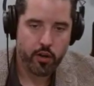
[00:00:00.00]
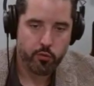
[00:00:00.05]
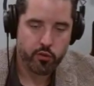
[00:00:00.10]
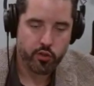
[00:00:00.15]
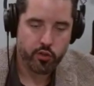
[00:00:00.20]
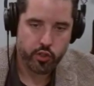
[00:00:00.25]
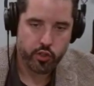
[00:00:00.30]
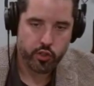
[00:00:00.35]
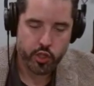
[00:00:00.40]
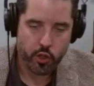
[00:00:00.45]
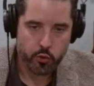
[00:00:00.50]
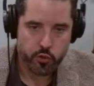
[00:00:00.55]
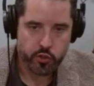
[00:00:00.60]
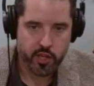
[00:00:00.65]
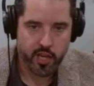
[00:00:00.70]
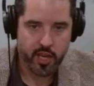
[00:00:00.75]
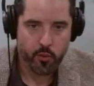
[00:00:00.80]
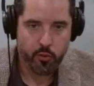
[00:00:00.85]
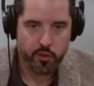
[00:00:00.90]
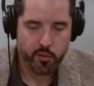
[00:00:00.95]
He was
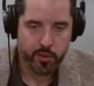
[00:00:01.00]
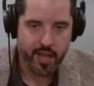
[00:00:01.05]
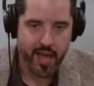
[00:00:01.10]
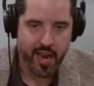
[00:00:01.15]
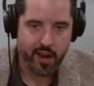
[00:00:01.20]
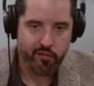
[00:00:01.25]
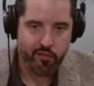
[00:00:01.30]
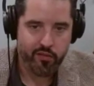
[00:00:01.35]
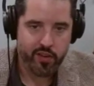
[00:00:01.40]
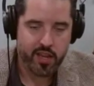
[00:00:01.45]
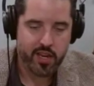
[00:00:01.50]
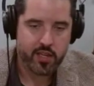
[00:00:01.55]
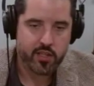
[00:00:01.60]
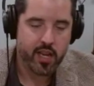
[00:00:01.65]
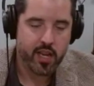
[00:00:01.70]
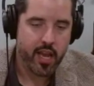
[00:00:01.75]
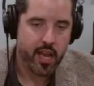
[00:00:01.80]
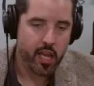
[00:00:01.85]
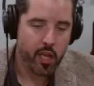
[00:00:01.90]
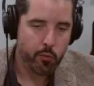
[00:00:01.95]
associated with the planet
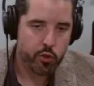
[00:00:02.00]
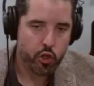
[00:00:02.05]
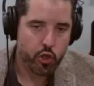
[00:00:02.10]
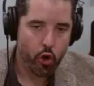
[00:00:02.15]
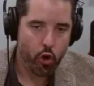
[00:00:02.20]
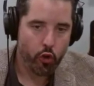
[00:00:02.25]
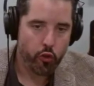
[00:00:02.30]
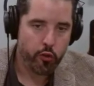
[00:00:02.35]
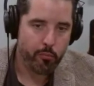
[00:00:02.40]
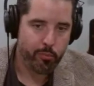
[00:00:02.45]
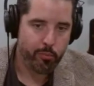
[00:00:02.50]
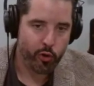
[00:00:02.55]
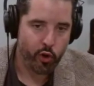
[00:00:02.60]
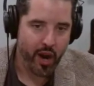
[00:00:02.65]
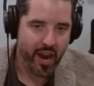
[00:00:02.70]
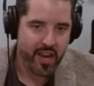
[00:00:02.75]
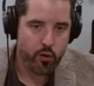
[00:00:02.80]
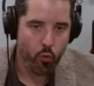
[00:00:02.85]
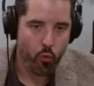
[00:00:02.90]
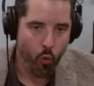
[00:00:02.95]
Venus. He was called the
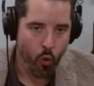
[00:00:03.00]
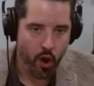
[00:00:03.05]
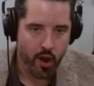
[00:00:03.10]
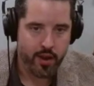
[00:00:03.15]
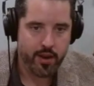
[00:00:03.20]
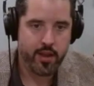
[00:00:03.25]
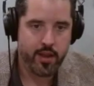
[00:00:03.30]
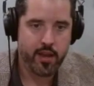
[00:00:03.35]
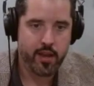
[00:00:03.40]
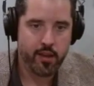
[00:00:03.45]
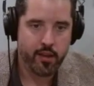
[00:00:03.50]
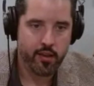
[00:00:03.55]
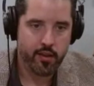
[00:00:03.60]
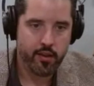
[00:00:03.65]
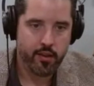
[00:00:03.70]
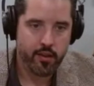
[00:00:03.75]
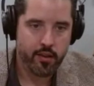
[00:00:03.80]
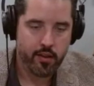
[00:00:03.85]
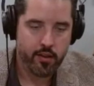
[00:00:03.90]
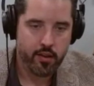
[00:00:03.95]
bright one,
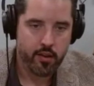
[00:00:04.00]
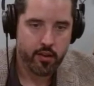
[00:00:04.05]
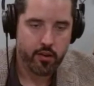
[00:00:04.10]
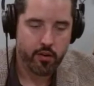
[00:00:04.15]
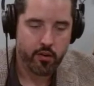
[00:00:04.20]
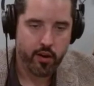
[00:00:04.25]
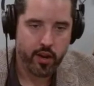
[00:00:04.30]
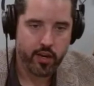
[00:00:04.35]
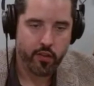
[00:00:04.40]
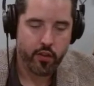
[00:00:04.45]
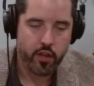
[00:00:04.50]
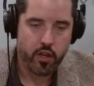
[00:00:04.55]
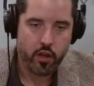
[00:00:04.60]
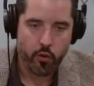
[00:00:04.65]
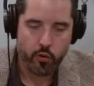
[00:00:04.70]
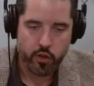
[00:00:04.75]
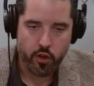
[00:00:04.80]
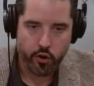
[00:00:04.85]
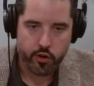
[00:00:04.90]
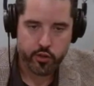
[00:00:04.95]
right? And the
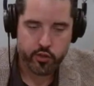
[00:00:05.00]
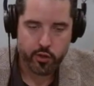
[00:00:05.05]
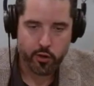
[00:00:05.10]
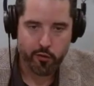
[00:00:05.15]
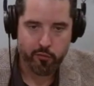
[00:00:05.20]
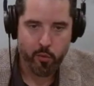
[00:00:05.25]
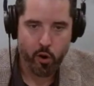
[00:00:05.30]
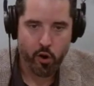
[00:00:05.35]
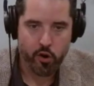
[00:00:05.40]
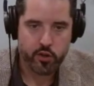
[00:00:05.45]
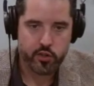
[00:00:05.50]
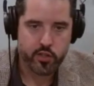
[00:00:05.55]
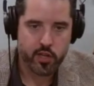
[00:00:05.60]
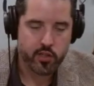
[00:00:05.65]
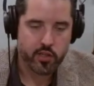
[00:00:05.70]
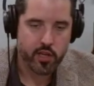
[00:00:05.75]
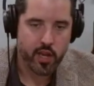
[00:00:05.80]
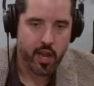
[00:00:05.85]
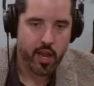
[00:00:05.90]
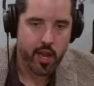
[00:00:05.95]
Oyarsa of Mars
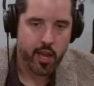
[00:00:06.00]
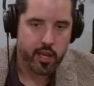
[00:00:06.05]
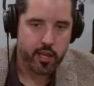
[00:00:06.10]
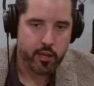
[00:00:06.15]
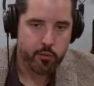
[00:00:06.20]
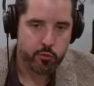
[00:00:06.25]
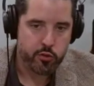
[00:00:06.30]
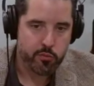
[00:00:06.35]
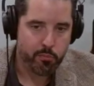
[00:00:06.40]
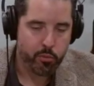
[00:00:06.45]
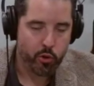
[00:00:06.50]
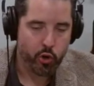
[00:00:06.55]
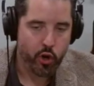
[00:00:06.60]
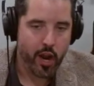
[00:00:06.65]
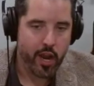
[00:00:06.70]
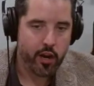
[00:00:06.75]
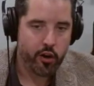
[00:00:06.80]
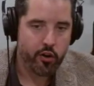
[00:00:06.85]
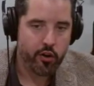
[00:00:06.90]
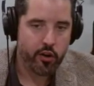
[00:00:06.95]
says he was
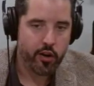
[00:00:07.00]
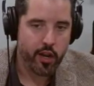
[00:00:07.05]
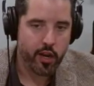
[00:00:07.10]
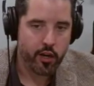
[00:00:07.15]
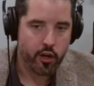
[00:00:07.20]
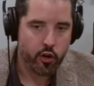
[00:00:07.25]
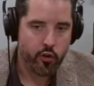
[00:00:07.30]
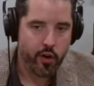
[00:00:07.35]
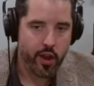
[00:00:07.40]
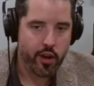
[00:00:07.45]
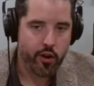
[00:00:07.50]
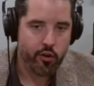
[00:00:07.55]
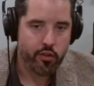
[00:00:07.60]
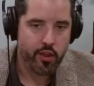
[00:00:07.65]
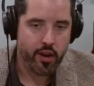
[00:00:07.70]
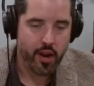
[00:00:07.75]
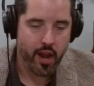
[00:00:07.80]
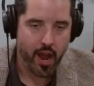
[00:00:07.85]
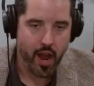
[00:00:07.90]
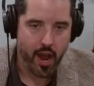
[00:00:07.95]
brighter and greater
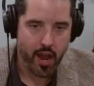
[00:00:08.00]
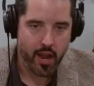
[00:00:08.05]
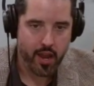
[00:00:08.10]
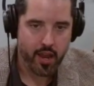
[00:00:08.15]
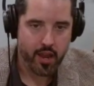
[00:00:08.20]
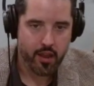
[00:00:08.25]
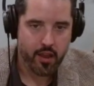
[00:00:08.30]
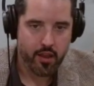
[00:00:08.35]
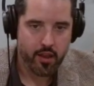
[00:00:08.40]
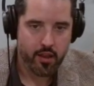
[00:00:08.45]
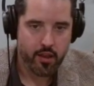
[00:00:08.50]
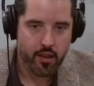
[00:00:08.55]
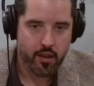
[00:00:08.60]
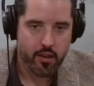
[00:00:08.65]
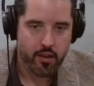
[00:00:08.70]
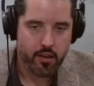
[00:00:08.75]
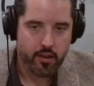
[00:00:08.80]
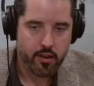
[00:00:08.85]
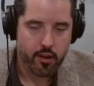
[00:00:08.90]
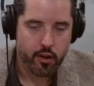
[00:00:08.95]
than I.
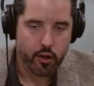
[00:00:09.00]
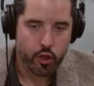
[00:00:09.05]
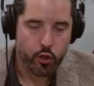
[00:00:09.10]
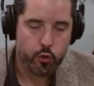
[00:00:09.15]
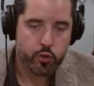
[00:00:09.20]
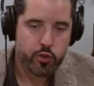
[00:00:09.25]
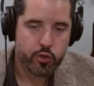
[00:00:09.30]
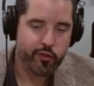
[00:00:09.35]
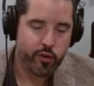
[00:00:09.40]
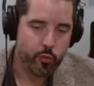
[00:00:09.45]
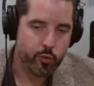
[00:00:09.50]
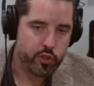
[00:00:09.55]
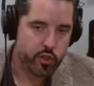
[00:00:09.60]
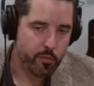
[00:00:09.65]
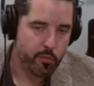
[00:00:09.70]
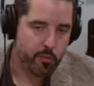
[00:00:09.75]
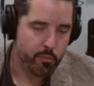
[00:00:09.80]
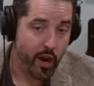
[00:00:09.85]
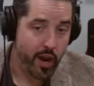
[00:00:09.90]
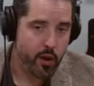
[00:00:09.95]
Lucifer was
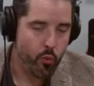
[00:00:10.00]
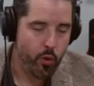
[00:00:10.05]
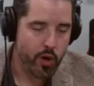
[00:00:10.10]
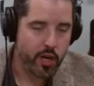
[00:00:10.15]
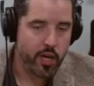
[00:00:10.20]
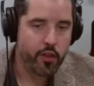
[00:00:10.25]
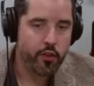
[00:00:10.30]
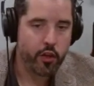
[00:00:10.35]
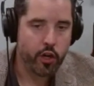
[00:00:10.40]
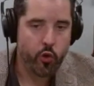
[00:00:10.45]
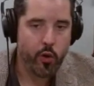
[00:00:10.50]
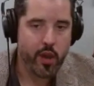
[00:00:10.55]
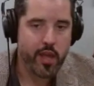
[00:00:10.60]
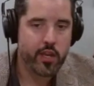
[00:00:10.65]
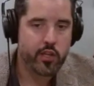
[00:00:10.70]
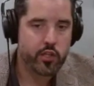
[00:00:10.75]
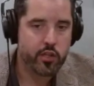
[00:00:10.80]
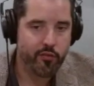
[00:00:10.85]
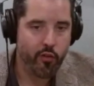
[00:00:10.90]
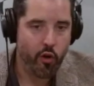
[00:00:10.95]
the bright one and the
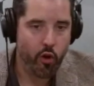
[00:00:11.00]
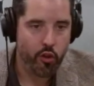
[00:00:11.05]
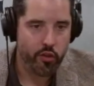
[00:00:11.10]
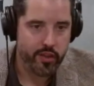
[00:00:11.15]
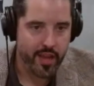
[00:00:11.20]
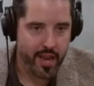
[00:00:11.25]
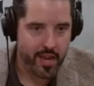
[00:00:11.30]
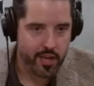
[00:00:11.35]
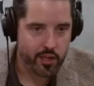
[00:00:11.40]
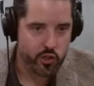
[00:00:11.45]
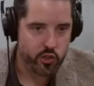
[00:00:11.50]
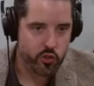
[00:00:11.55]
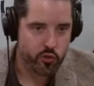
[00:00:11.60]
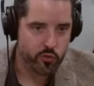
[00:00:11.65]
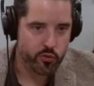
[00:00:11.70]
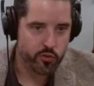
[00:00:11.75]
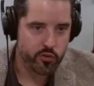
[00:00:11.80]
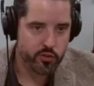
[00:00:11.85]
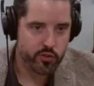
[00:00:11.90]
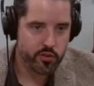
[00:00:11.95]
greatest of all the
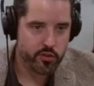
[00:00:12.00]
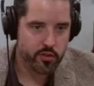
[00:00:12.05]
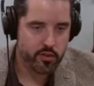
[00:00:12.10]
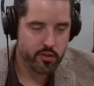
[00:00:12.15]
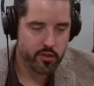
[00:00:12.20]
angels.